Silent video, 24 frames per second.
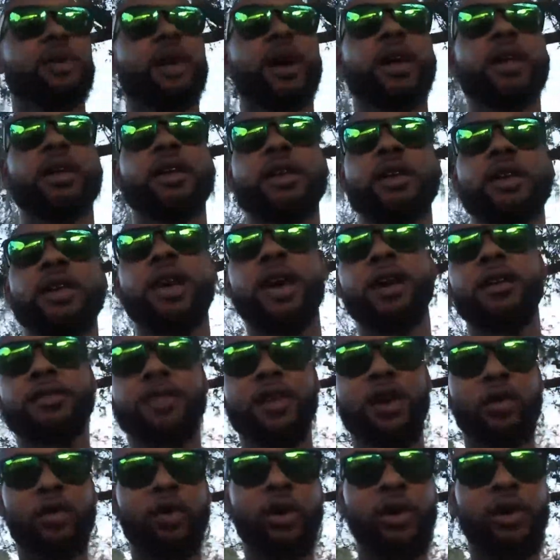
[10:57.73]
but yeah,
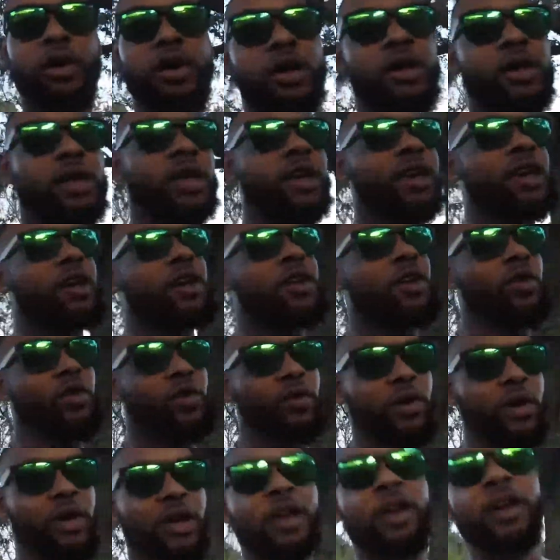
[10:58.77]
so we're gonna get
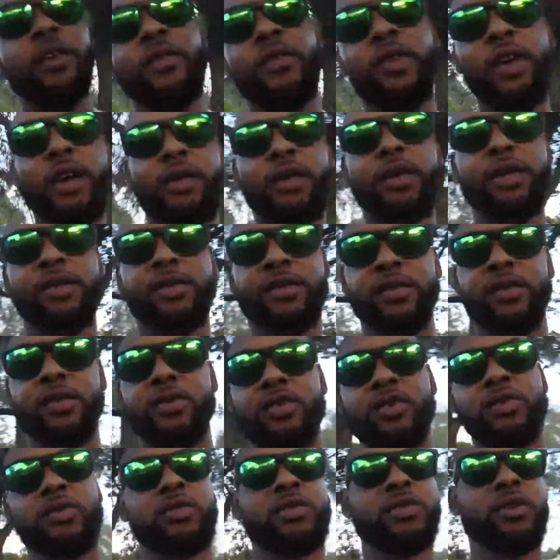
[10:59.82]
going here very
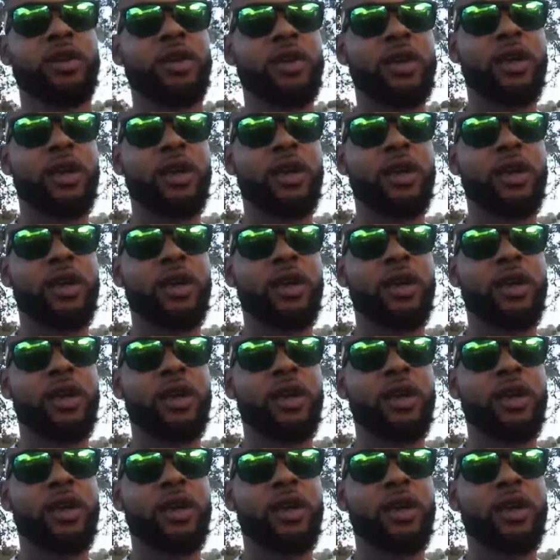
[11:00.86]
soon.